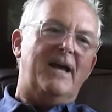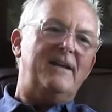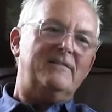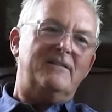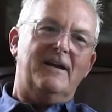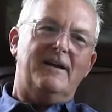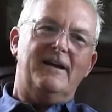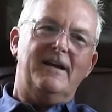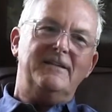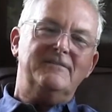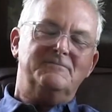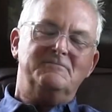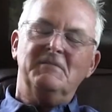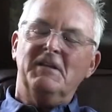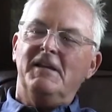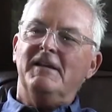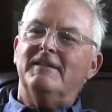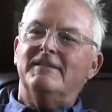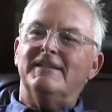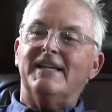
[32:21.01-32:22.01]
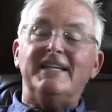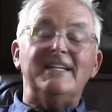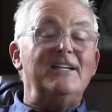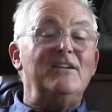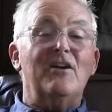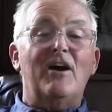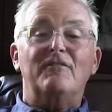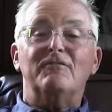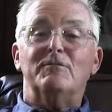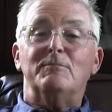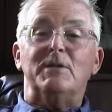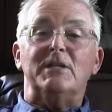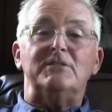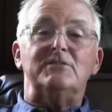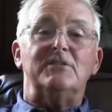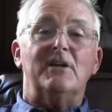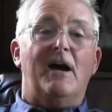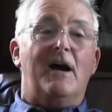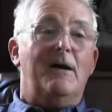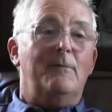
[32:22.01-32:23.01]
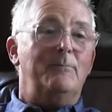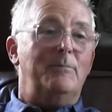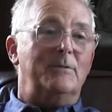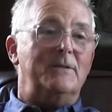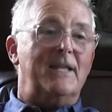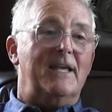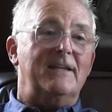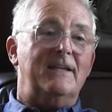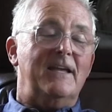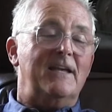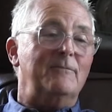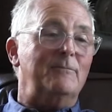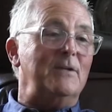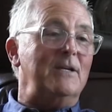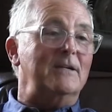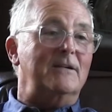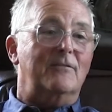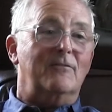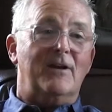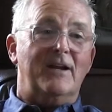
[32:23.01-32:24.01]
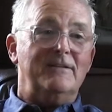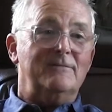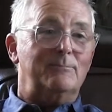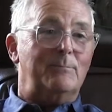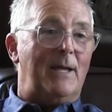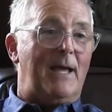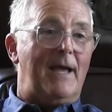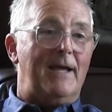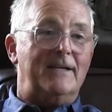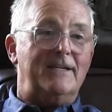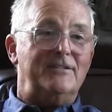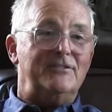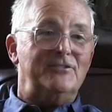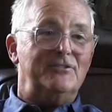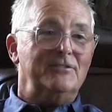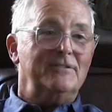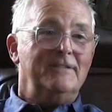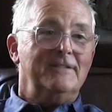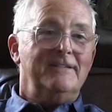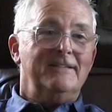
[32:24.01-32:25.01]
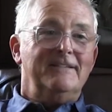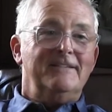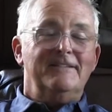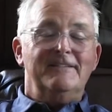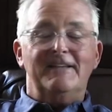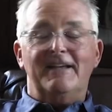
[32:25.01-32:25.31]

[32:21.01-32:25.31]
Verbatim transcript: I, I, they didn't offer me a job, but they gave me a great package. Oh.